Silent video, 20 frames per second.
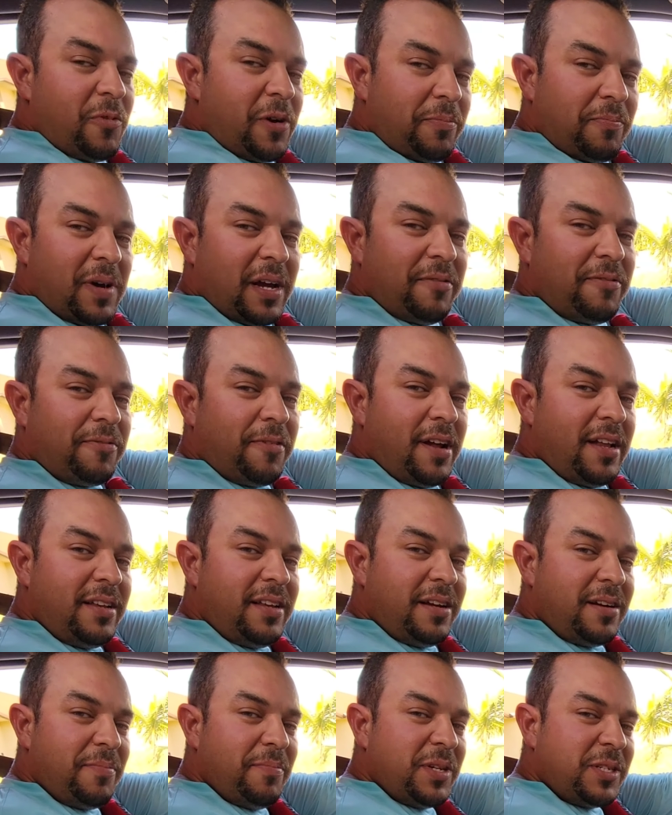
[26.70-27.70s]
with my friend
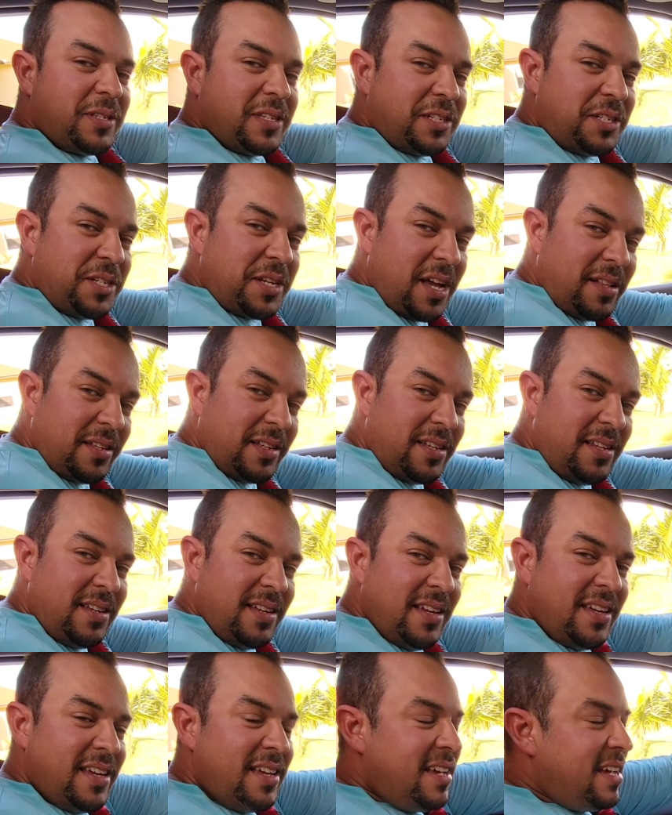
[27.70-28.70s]
here, Mr. Sheldon,
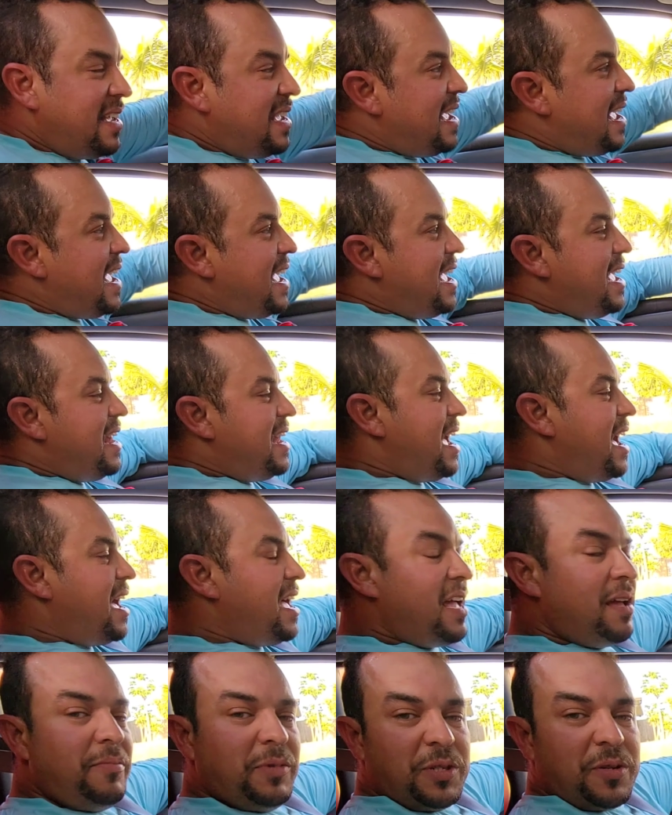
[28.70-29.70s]
and
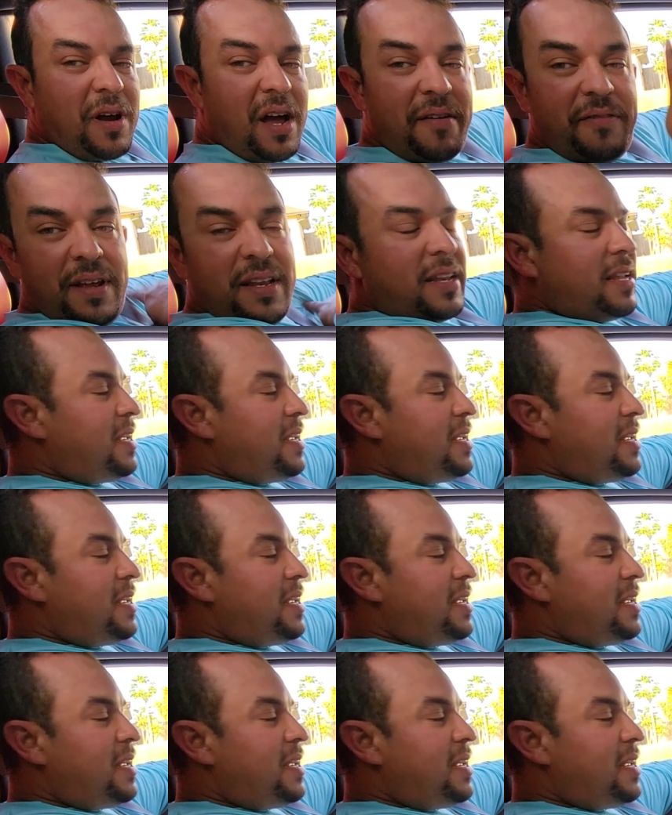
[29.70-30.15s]
I am driving